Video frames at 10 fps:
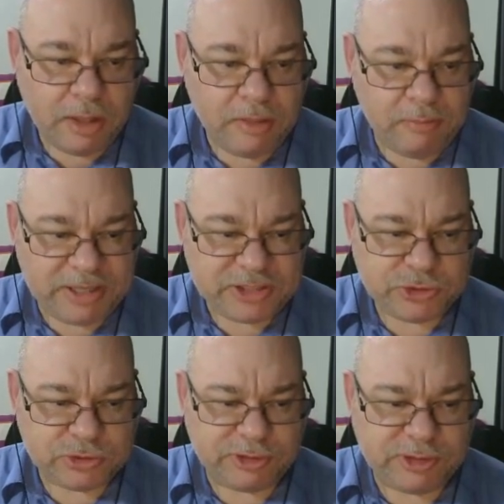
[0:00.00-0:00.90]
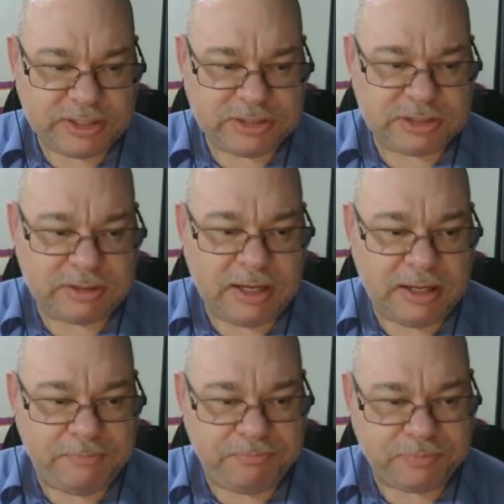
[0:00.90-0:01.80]
The best sort of things,
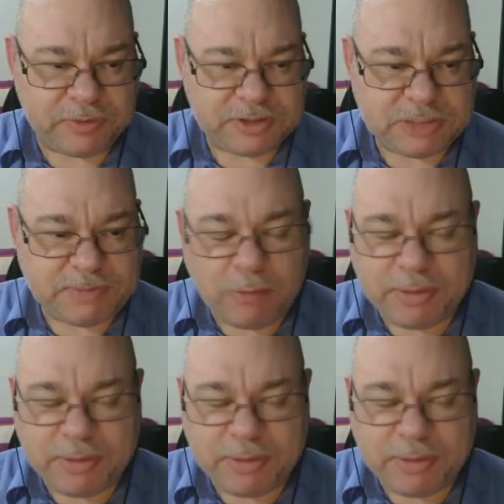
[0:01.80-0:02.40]
spell